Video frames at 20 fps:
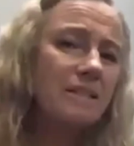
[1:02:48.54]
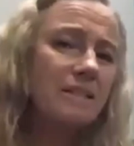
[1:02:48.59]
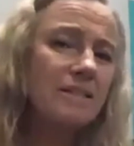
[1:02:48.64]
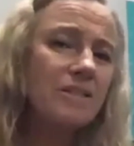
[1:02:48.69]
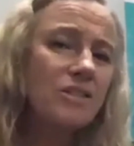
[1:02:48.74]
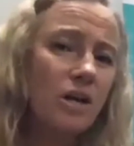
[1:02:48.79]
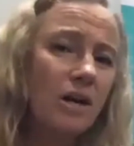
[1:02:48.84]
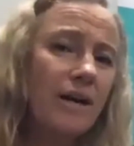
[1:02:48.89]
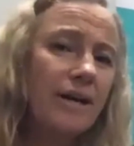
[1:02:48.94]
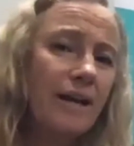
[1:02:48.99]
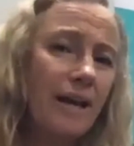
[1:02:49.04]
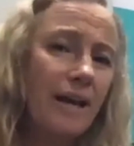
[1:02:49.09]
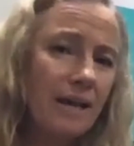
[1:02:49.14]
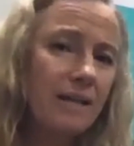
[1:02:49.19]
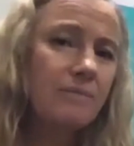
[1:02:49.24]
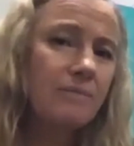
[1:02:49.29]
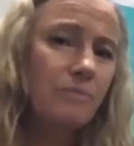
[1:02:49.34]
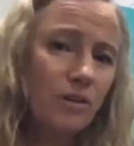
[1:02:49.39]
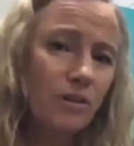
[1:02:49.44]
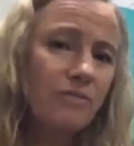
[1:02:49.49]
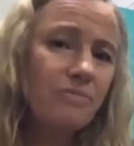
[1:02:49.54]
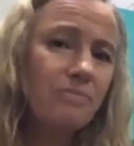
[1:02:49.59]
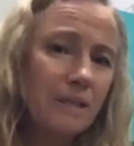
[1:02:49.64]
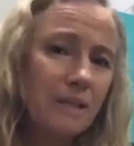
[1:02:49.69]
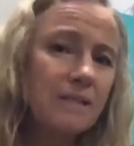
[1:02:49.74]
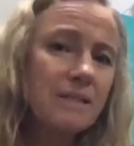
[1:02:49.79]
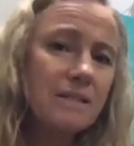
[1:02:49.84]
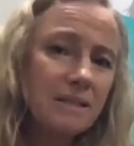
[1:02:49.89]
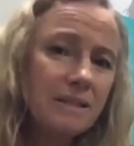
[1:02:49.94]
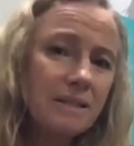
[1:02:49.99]
like diet and
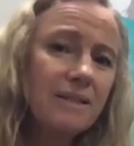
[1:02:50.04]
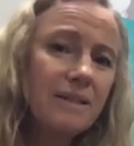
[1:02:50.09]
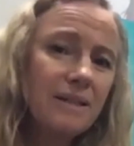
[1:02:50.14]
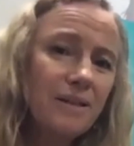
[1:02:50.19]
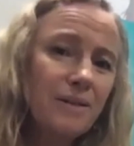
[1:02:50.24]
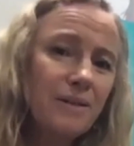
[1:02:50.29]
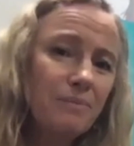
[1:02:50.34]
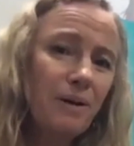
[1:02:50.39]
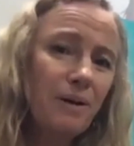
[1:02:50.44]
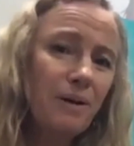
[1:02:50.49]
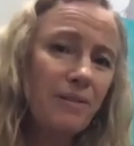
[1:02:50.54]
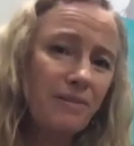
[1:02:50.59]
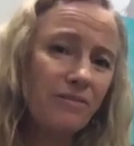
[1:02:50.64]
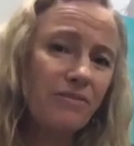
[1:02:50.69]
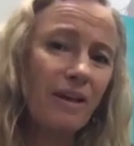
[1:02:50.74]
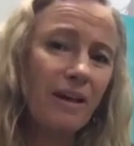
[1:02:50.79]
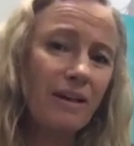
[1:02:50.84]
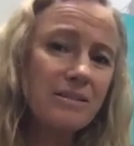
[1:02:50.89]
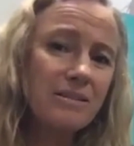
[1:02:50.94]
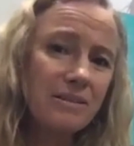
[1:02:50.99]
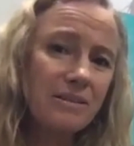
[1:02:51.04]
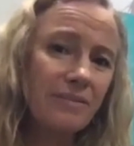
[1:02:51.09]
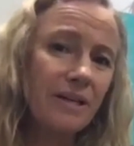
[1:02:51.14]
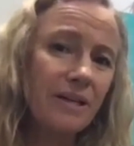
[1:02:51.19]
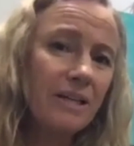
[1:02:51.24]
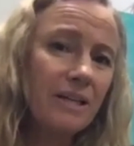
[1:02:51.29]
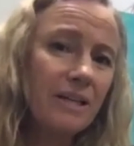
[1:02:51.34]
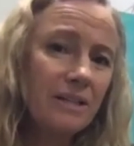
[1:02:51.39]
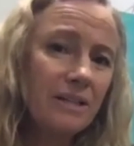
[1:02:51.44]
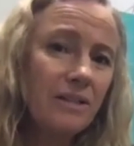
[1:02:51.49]
movement by the sounds of
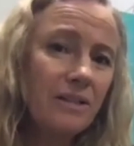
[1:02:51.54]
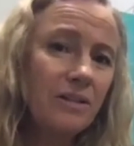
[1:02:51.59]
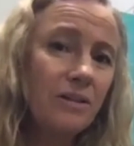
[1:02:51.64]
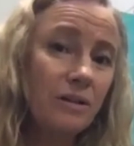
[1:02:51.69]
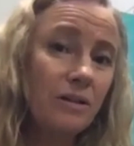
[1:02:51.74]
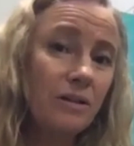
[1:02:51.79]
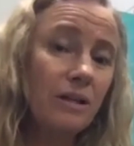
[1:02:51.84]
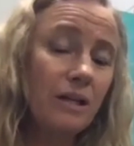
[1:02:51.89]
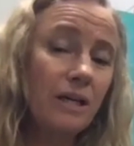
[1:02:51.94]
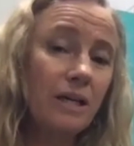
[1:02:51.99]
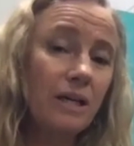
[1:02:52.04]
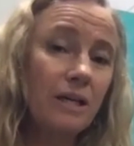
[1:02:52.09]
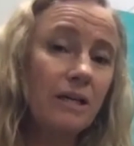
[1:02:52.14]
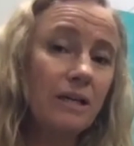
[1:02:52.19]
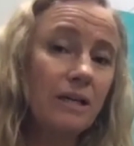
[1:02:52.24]
it, like.